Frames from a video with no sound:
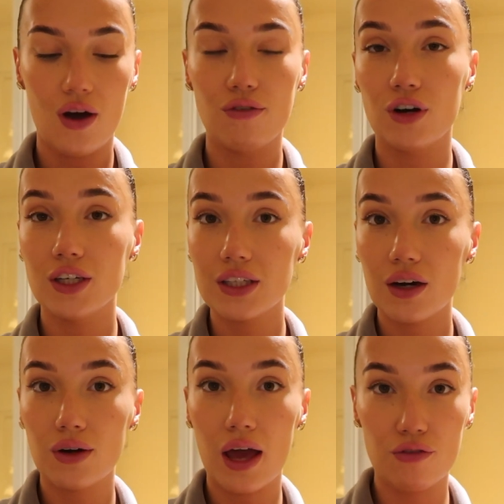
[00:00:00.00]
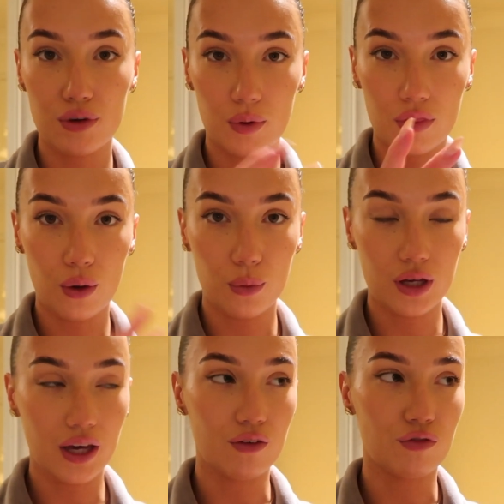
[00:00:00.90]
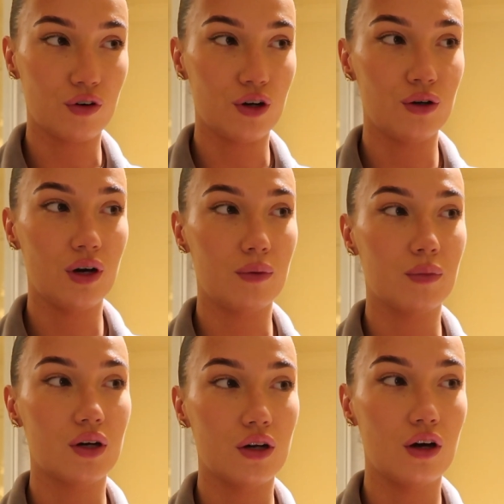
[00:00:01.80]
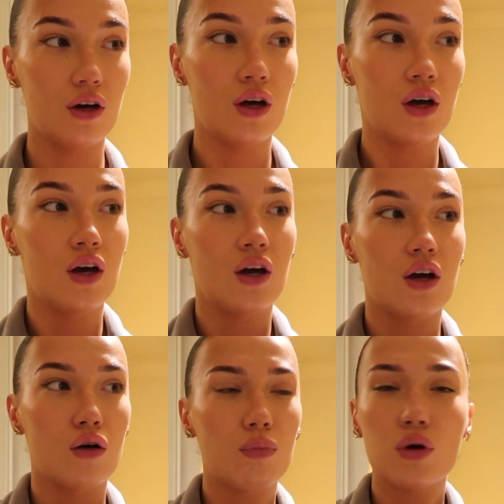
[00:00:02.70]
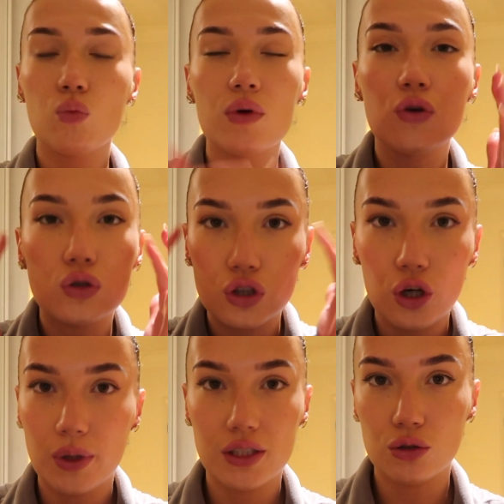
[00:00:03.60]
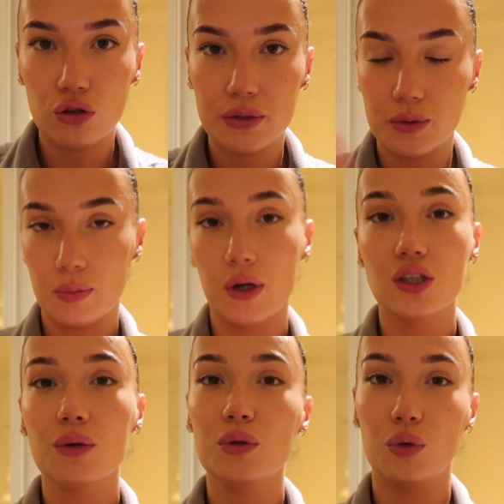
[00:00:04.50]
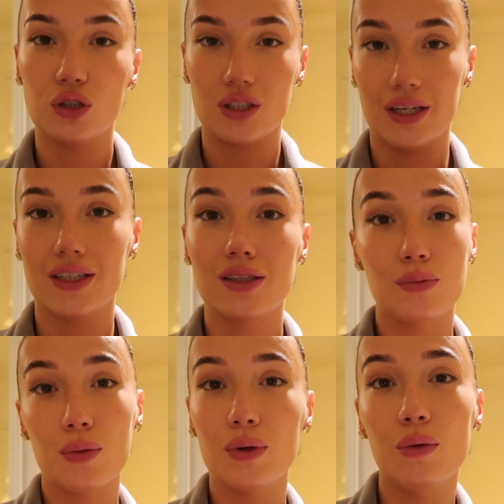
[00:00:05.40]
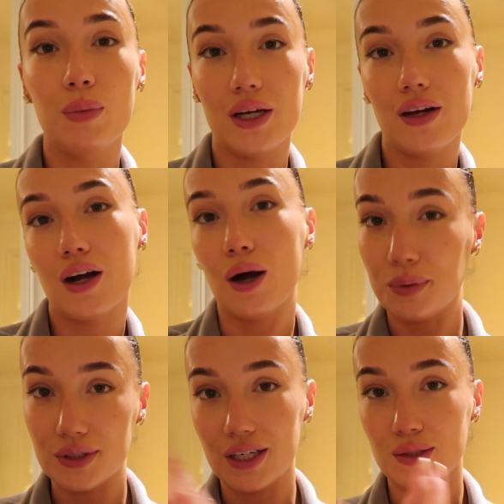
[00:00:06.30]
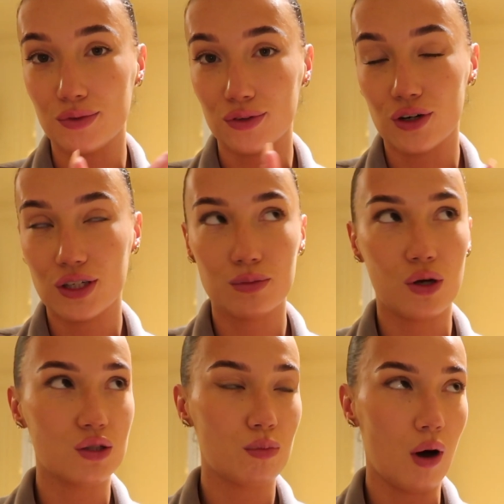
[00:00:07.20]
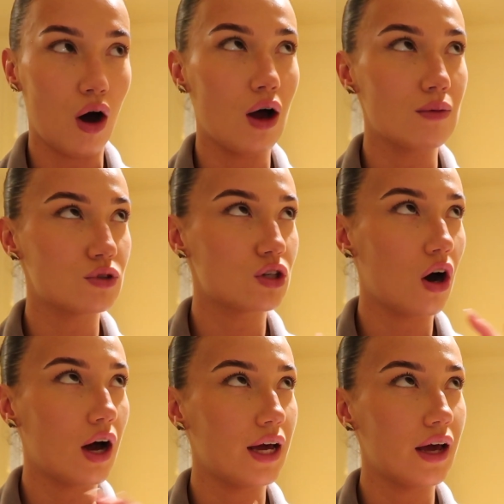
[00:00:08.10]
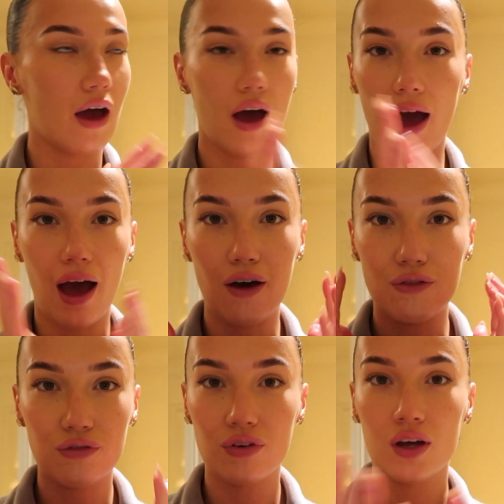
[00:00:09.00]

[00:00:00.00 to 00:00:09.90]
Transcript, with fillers: I've written down everyone that I want to get through, and I'm gonna, we've got two weeks till Christmas. By the time you watch this, it probably will be like a couple of days before Christmas, but I'm, I have